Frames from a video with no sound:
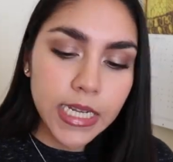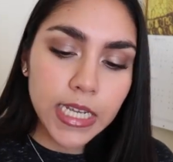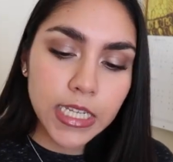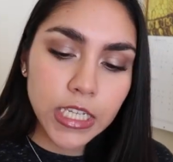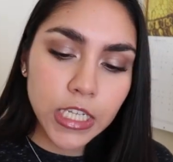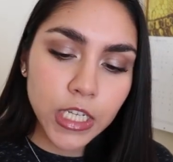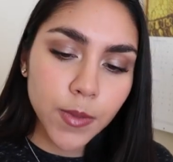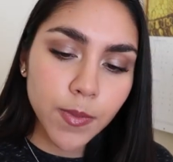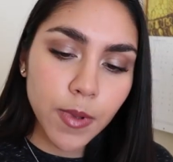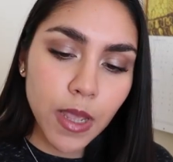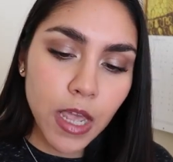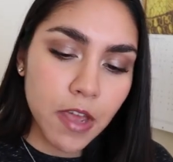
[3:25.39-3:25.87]

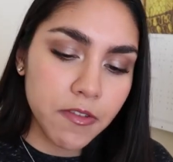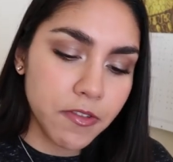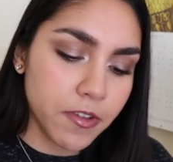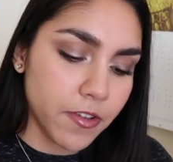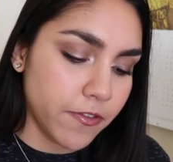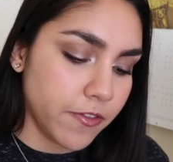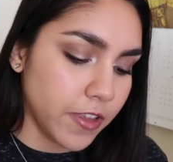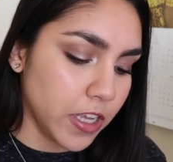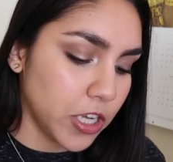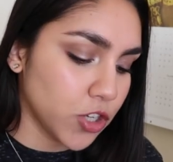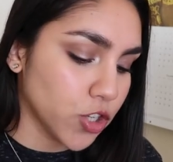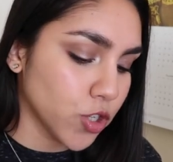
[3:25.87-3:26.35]
Next up, I have a
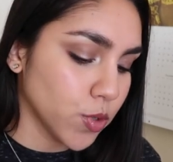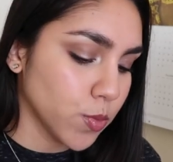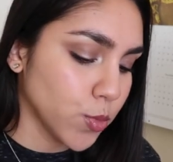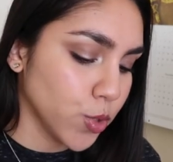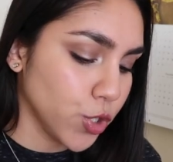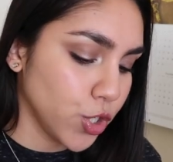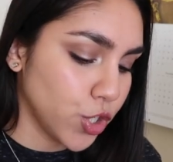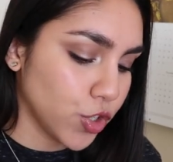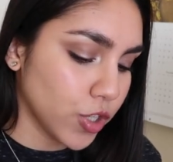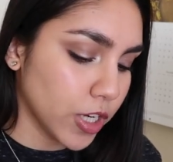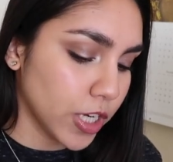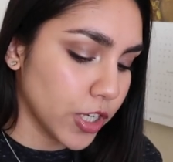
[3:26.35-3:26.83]
facial
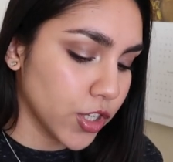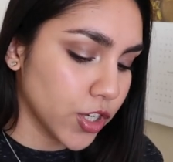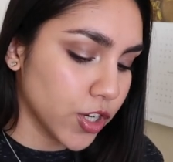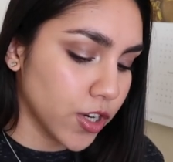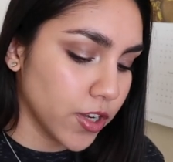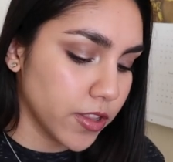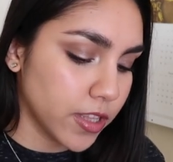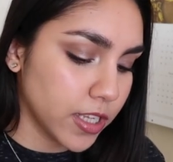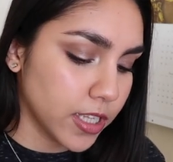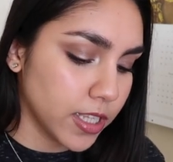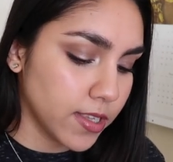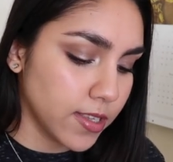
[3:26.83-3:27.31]

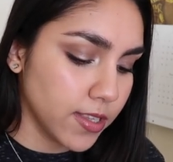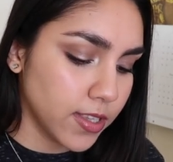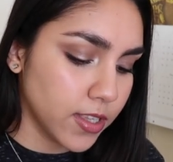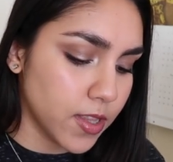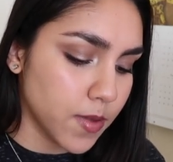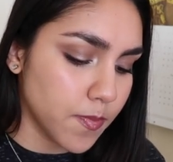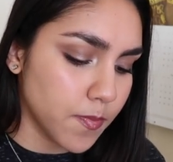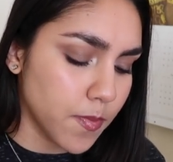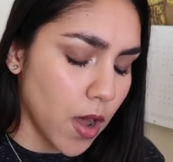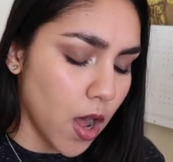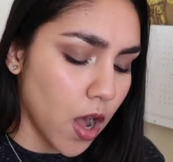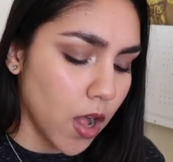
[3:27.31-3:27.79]
moisturizer. This is
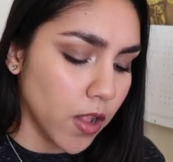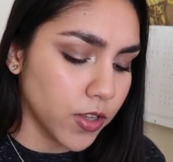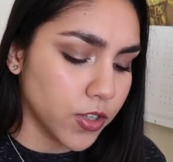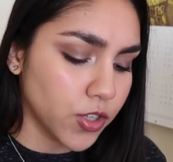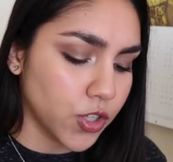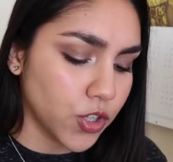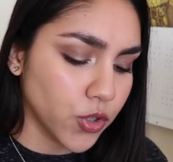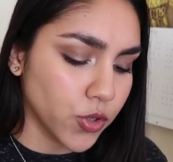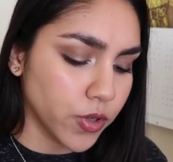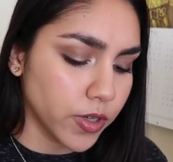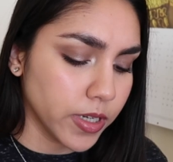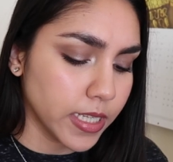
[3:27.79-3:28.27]
the
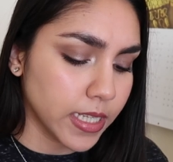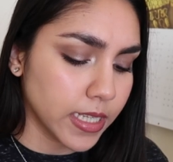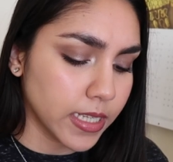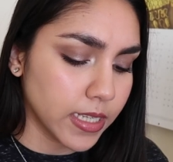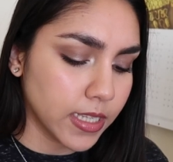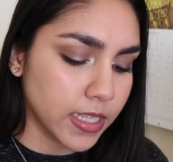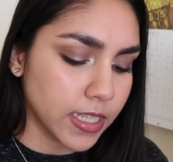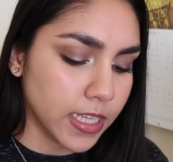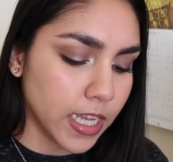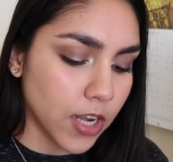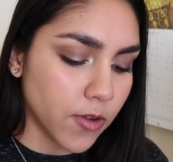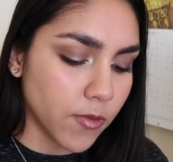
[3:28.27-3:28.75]
Paula's Choice
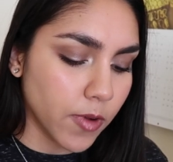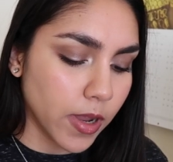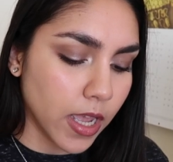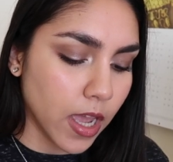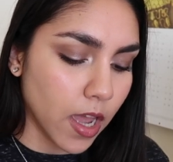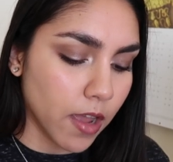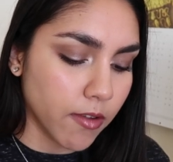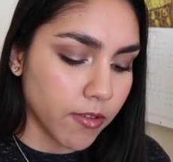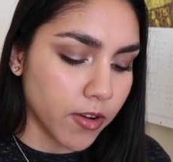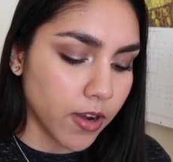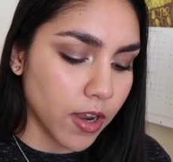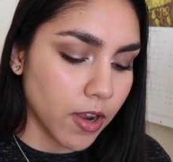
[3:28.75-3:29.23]
Skin
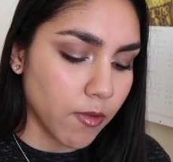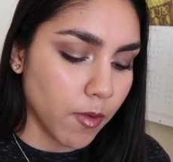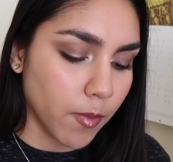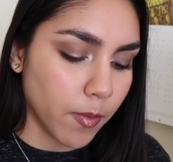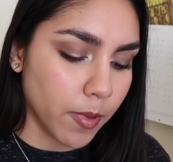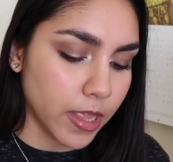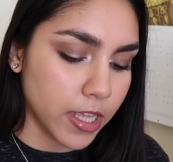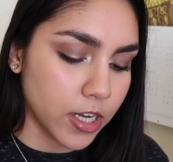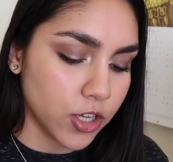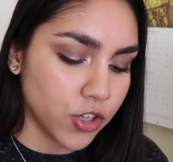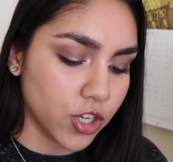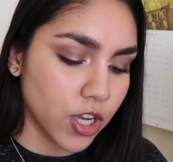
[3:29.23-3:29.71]
Recovery
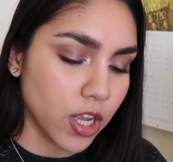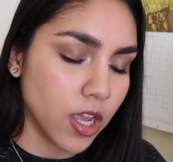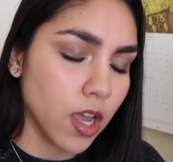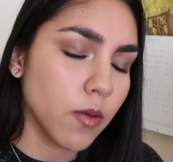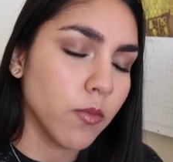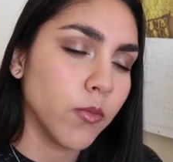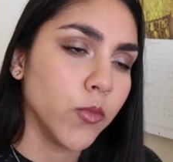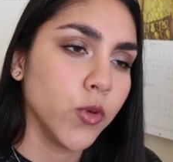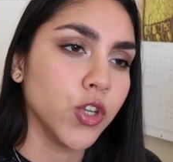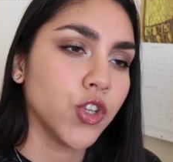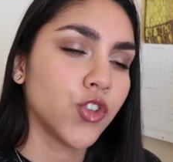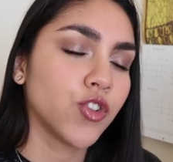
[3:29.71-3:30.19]
Replenishing
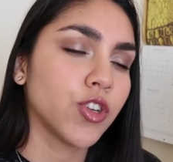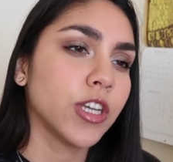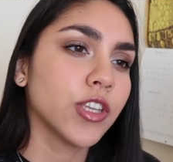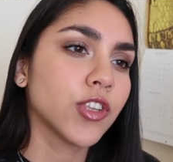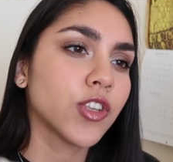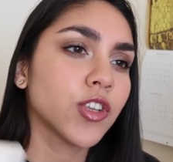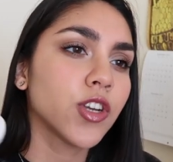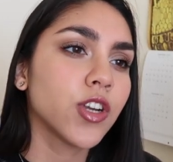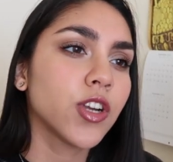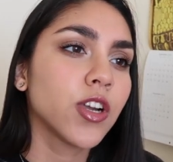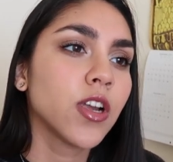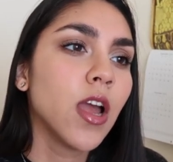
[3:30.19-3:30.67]

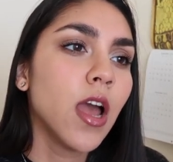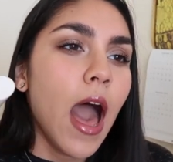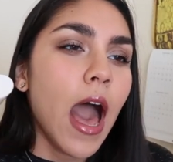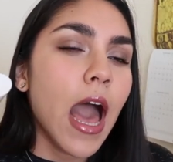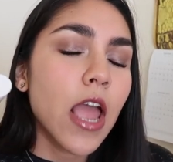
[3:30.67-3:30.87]
Moisturizer.